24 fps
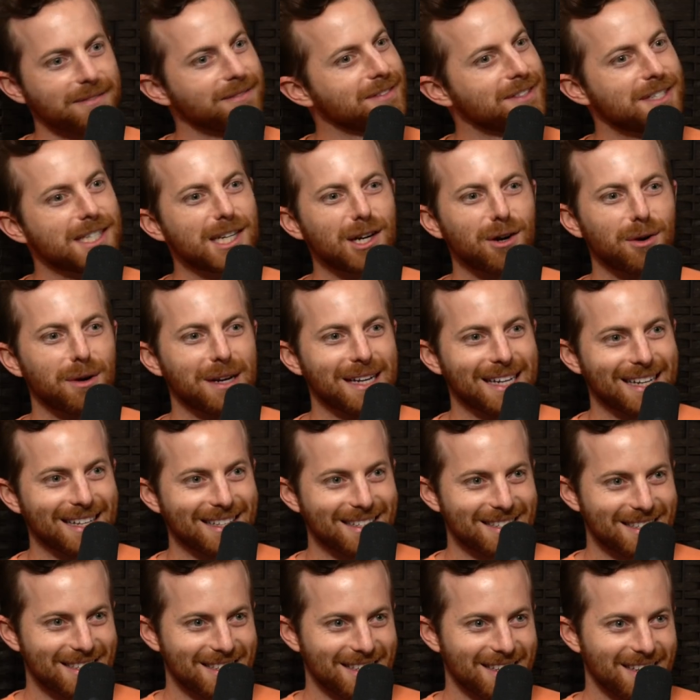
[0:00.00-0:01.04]
zero
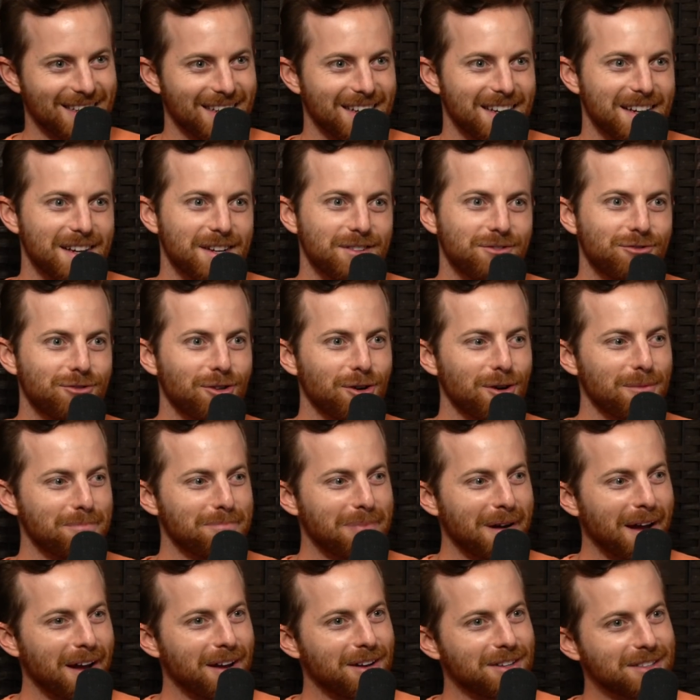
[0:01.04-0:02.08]
hits.
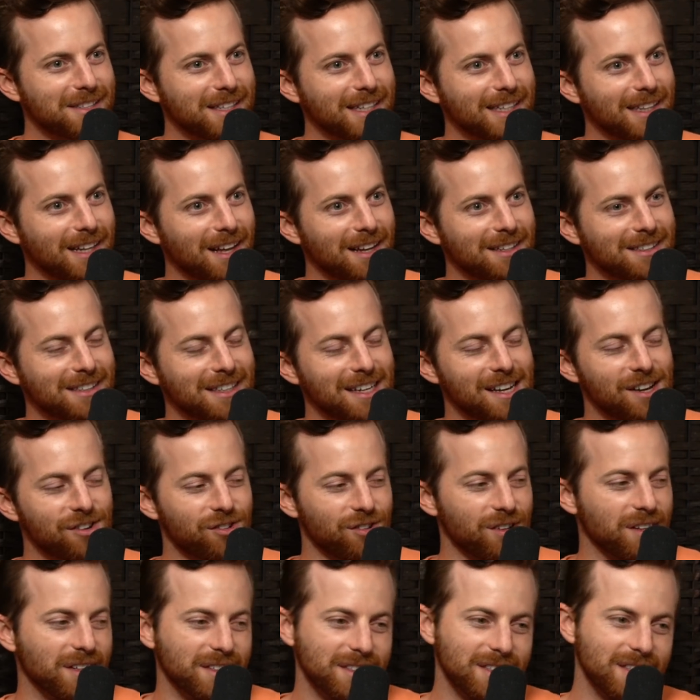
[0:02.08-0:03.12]
Dirt piles in Los
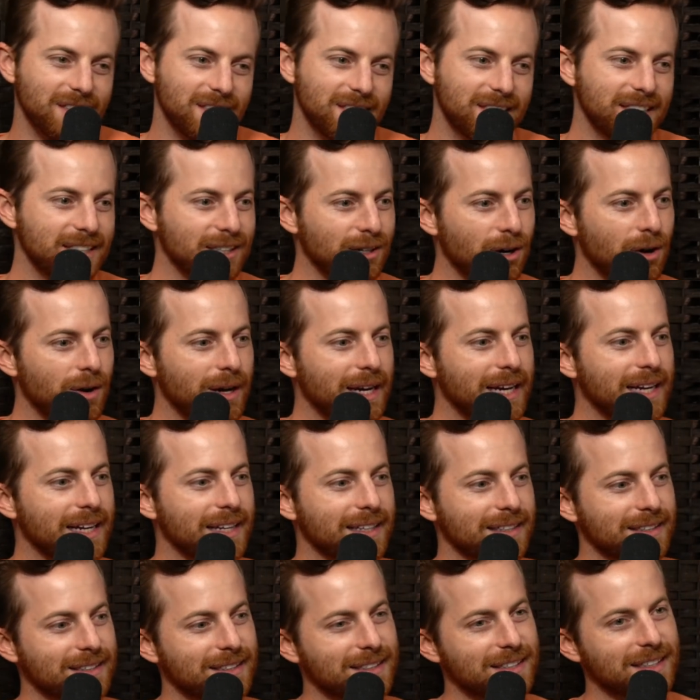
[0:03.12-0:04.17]
Angeles, 0
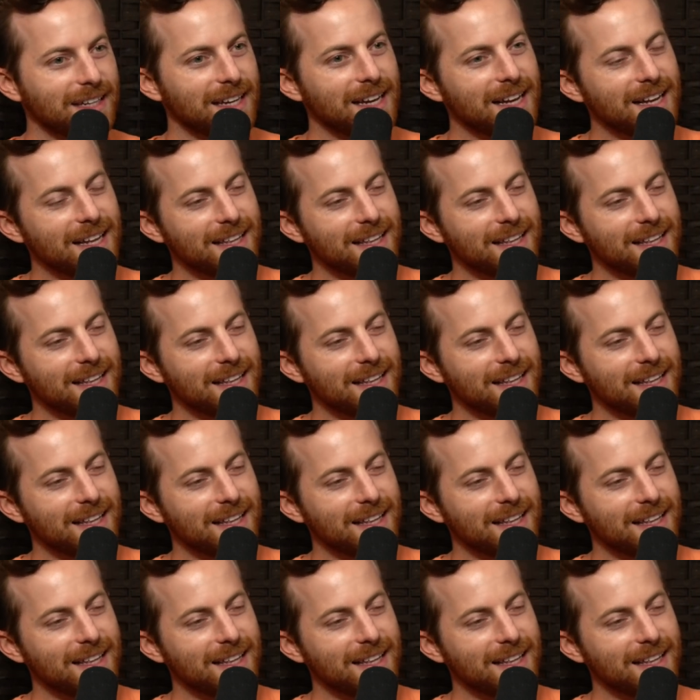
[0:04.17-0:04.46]
hits.